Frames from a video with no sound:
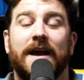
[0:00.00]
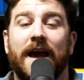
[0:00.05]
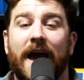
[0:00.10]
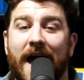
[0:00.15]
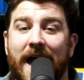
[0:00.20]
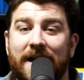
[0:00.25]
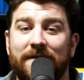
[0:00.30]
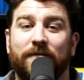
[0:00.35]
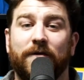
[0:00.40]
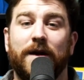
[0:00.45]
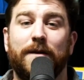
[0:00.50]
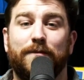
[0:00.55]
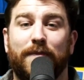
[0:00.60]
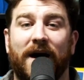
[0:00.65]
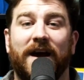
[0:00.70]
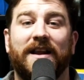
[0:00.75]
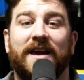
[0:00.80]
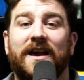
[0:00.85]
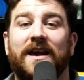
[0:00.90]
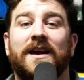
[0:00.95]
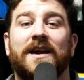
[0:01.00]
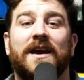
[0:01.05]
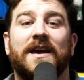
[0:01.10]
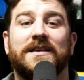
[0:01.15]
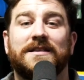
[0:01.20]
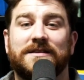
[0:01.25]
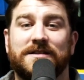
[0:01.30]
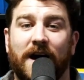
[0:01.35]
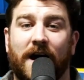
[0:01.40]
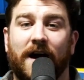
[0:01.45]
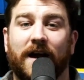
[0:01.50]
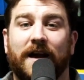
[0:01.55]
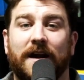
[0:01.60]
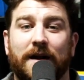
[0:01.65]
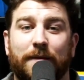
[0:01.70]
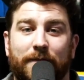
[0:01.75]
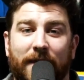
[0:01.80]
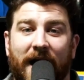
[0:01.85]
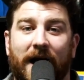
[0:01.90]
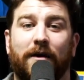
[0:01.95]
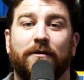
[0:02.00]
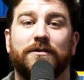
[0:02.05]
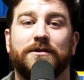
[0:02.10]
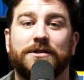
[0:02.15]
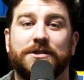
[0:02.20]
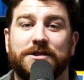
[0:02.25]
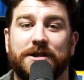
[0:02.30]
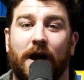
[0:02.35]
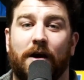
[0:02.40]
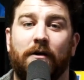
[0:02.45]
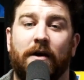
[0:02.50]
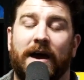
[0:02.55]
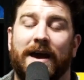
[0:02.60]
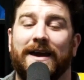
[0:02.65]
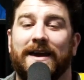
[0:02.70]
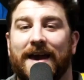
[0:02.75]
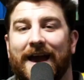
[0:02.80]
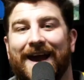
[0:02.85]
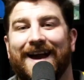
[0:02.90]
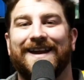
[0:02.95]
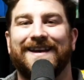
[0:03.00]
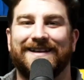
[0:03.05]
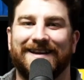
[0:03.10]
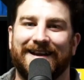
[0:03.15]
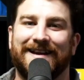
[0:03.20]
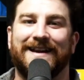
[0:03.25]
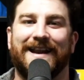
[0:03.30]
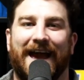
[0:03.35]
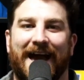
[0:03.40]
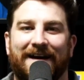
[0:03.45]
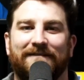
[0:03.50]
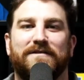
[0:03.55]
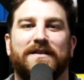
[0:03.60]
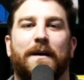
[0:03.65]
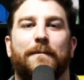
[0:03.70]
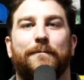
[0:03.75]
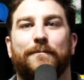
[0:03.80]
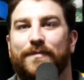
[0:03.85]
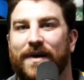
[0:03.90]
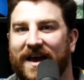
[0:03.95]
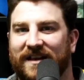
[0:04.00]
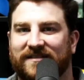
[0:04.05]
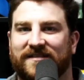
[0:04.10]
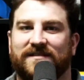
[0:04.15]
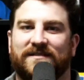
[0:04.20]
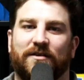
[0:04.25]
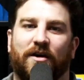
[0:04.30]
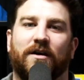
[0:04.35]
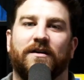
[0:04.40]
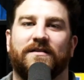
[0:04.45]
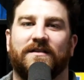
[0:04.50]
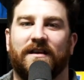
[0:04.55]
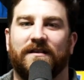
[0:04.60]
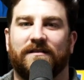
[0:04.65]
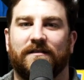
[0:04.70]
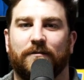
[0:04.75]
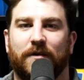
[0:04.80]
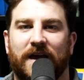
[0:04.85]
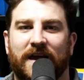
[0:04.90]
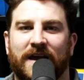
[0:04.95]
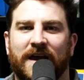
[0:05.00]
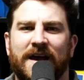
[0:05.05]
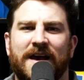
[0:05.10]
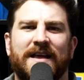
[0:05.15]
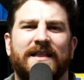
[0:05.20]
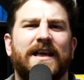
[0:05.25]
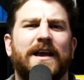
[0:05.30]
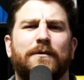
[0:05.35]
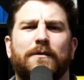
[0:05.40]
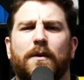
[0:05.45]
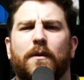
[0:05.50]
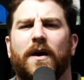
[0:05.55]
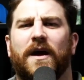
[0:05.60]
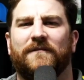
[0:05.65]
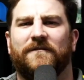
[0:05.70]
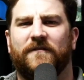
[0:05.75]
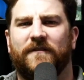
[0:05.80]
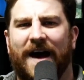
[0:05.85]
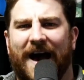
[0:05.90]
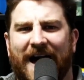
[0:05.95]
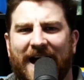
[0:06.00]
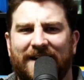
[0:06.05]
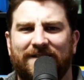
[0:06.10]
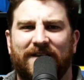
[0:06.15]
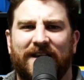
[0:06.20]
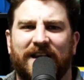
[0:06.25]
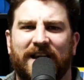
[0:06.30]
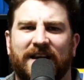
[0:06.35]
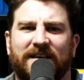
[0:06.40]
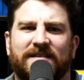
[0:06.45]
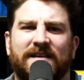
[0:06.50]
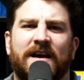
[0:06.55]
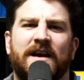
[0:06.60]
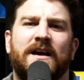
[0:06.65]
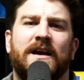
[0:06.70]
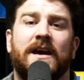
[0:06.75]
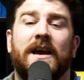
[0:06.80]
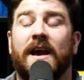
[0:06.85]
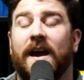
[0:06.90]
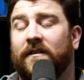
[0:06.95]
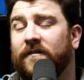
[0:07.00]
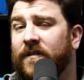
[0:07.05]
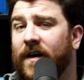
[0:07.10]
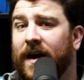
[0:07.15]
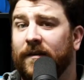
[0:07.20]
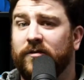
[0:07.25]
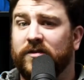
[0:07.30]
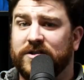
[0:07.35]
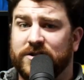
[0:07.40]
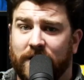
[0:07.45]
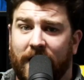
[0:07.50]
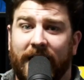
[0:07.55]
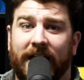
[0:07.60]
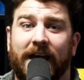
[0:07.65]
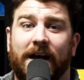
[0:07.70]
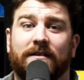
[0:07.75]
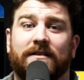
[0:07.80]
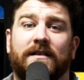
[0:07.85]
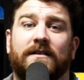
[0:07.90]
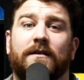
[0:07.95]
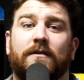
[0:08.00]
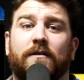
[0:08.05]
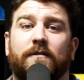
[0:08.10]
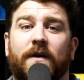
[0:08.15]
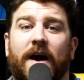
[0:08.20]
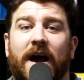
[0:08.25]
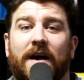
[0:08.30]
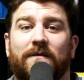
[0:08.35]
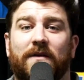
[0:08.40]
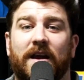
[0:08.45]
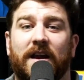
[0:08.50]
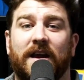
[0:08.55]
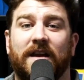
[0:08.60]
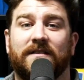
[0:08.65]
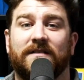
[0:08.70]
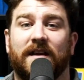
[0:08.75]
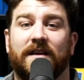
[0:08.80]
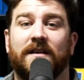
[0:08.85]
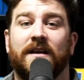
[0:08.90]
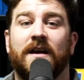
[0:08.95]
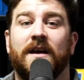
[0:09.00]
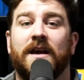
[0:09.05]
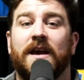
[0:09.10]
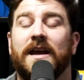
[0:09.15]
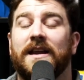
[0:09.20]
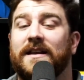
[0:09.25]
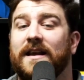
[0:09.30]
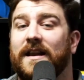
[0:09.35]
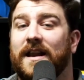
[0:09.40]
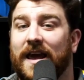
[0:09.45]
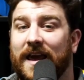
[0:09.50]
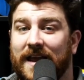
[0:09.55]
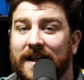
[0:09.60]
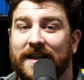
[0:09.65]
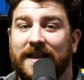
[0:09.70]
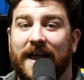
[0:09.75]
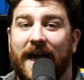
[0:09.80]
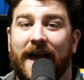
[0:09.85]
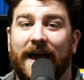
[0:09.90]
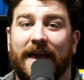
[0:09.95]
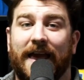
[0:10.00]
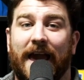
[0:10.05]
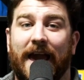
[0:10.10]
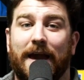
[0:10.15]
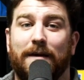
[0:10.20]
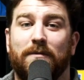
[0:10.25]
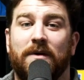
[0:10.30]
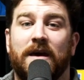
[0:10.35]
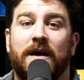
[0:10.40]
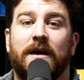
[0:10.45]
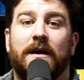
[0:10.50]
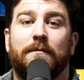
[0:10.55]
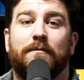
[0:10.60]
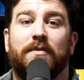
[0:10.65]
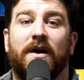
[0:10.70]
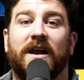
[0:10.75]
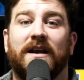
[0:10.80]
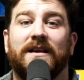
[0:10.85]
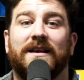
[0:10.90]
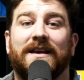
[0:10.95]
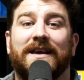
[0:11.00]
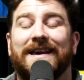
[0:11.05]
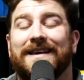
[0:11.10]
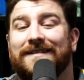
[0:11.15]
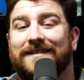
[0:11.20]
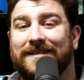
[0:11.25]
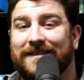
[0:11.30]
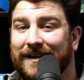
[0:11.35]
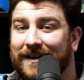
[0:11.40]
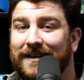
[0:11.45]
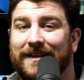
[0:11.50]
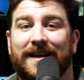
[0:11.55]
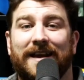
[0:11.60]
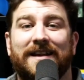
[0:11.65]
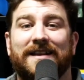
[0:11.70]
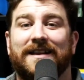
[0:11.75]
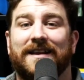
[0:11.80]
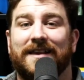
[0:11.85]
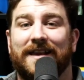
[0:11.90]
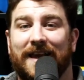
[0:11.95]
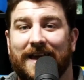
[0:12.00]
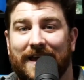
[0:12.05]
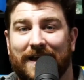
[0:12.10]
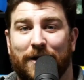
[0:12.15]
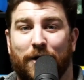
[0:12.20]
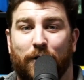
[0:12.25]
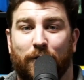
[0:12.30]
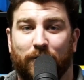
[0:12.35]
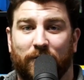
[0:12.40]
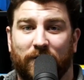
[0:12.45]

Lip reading: Everybody is talking about Shohei. Yeah, he didn't have the best start this week. I think he went, 5 innings? He had 5 strikeouts in those 5 innings, and he did hit in that game, but he's still leading the league in home